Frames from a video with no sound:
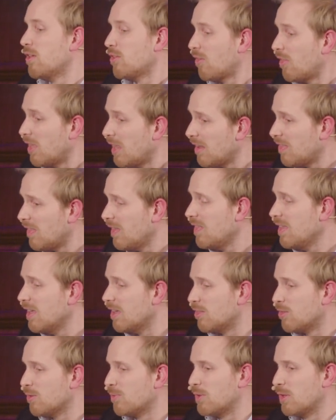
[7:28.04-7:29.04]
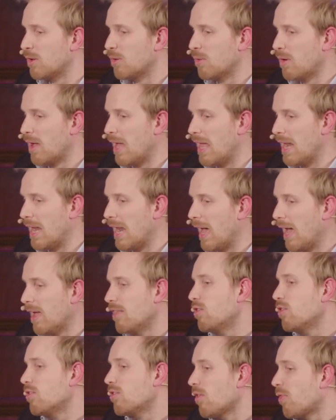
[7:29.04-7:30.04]
So then I did the interview, and I
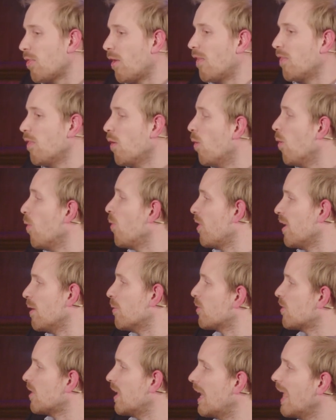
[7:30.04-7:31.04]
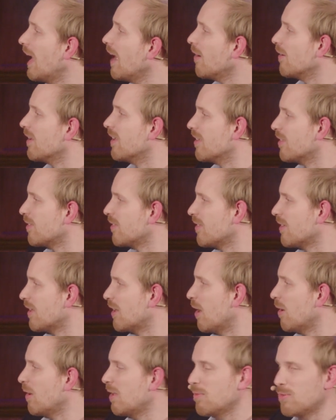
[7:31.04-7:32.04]
just thought the whole thing was hilarious. Yeah. You
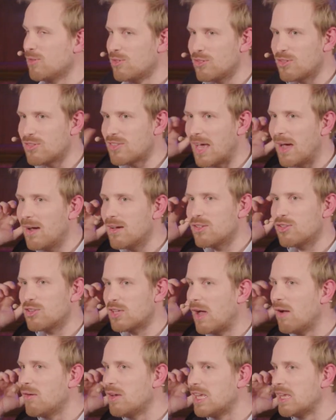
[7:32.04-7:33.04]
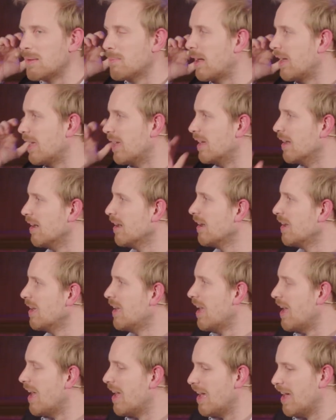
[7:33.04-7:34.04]
know, he was just shouting in my ear,
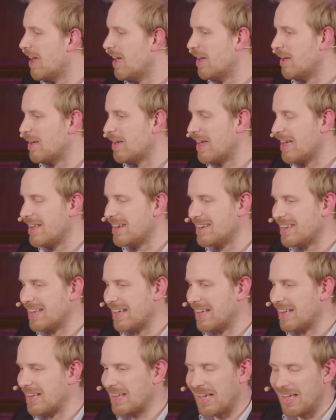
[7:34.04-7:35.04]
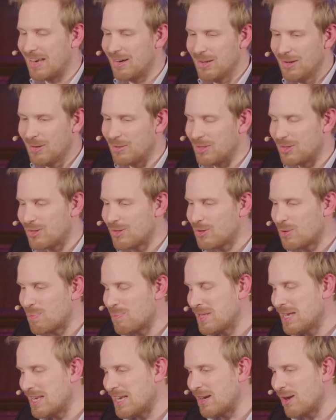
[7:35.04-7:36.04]
and I don't know, he just
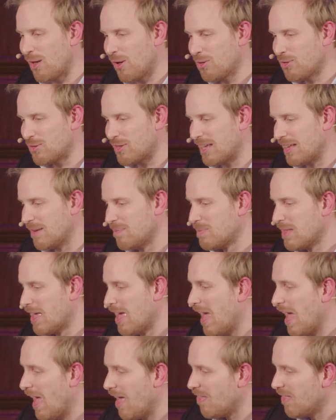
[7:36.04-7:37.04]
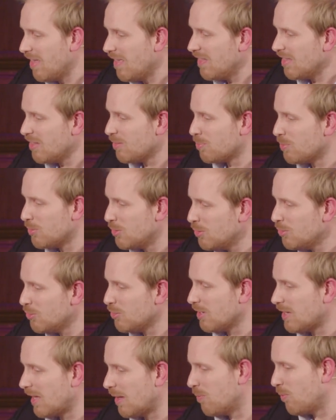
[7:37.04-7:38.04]
completely lost it. And then this
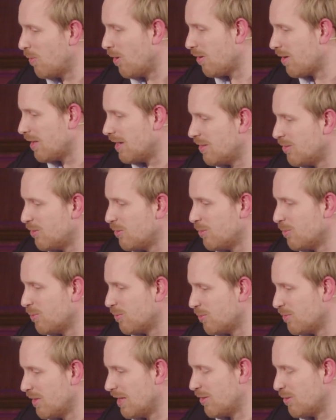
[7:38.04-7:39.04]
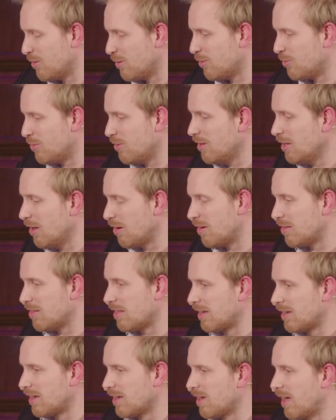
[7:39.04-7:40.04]
producer came walking into the studio, and he's
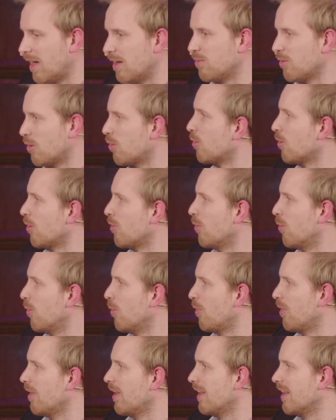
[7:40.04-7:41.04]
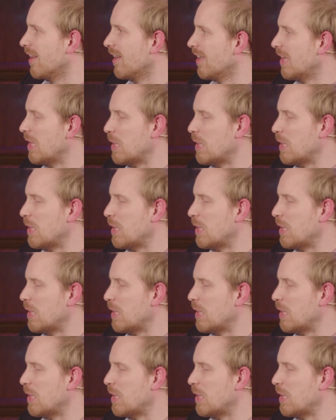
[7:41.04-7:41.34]
like, I recorded the whole thing.